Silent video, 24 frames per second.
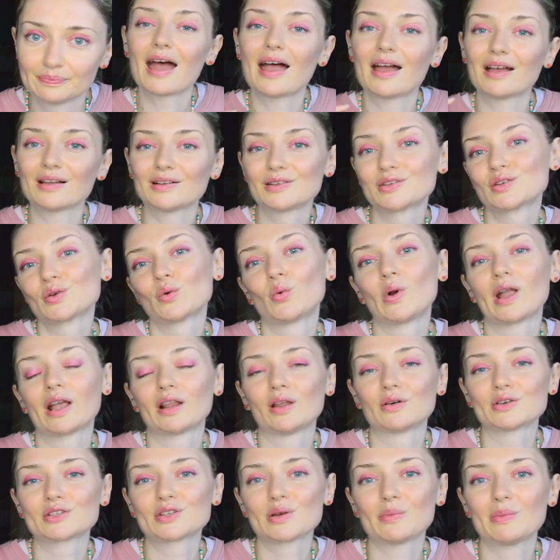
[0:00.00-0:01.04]
And we
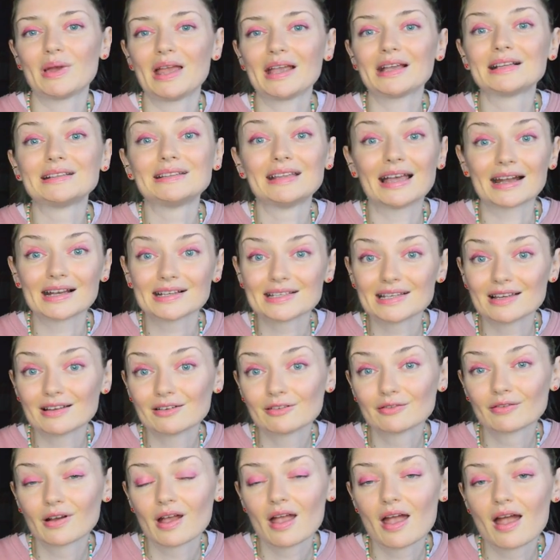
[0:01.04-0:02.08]
can also make it
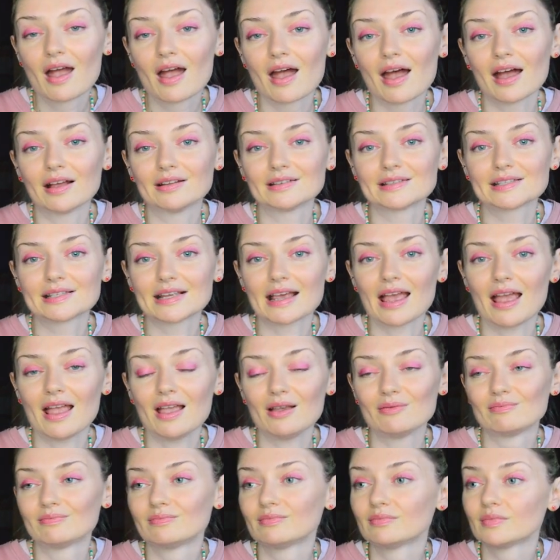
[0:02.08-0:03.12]
negative and
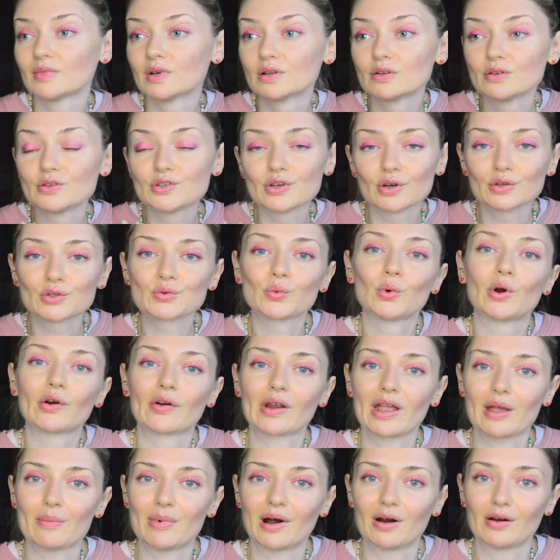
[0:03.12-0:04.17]
say, don't
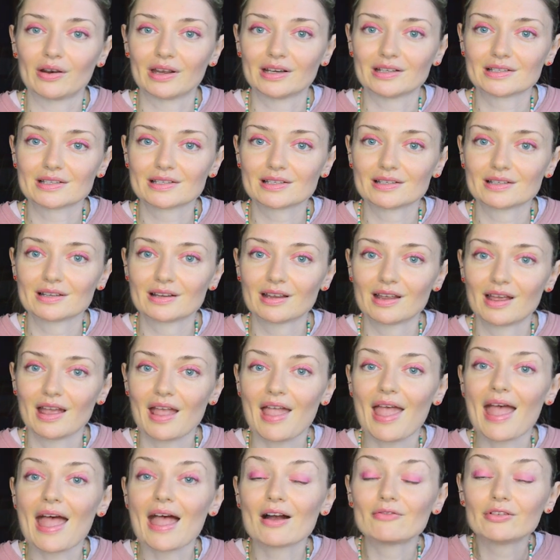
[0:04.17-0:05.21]
worry about it.
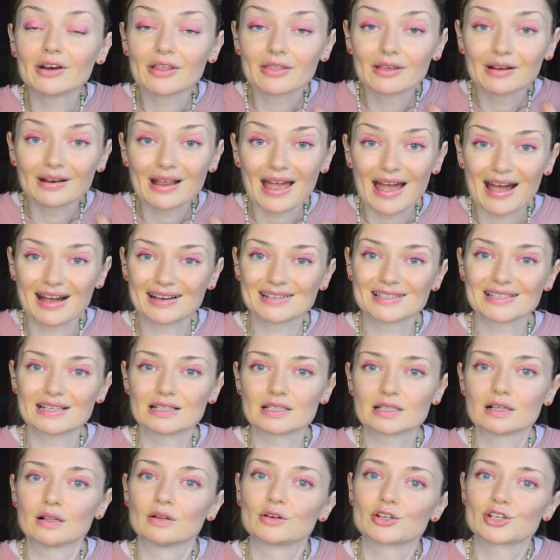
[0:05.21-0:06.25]
Everything has a
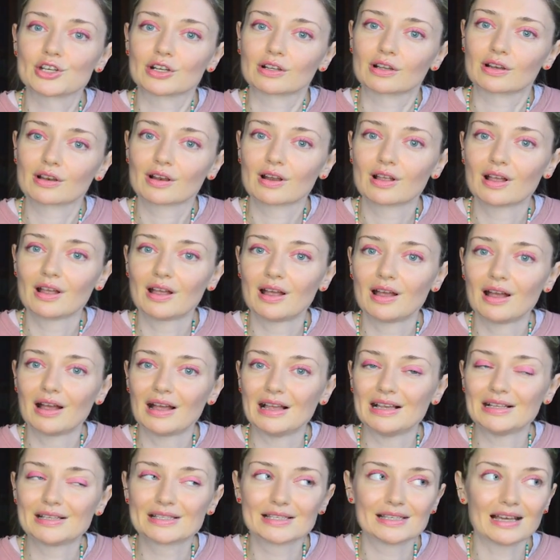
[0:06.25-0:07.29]
solution.
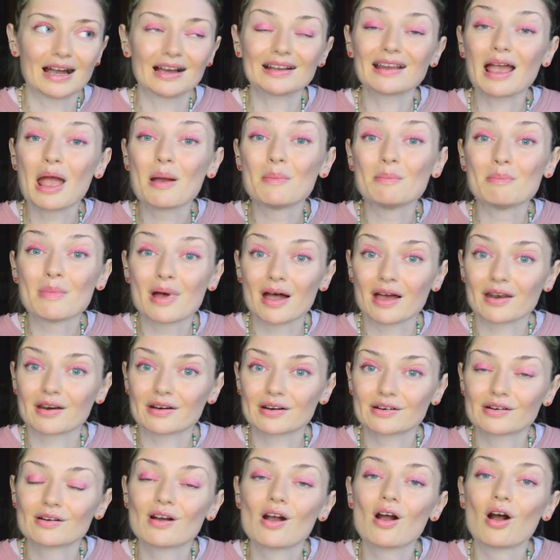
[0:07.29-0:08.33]
It's not a
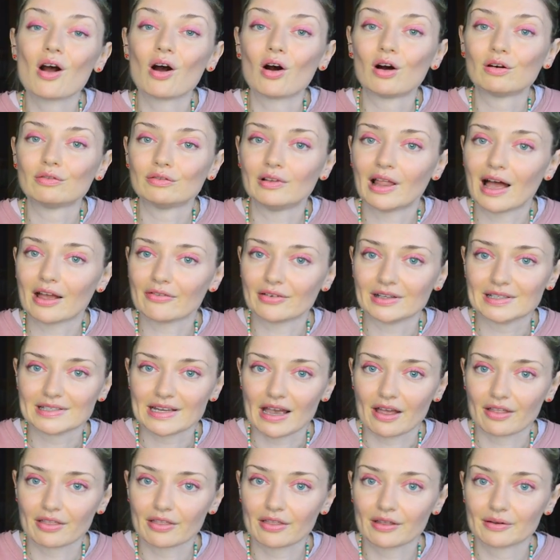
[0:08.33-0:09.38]
matter of life and
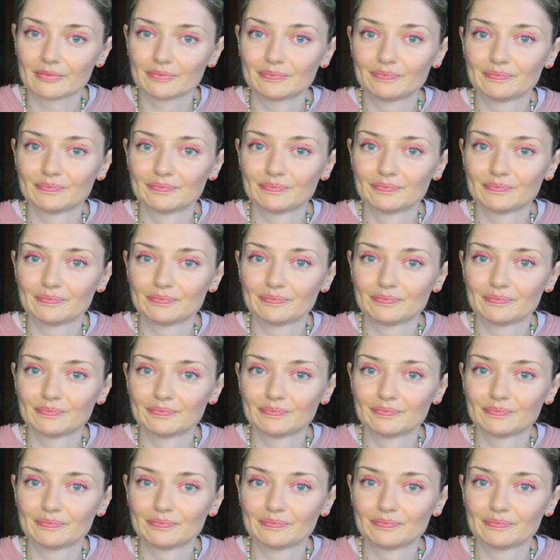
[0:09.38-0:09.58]
death.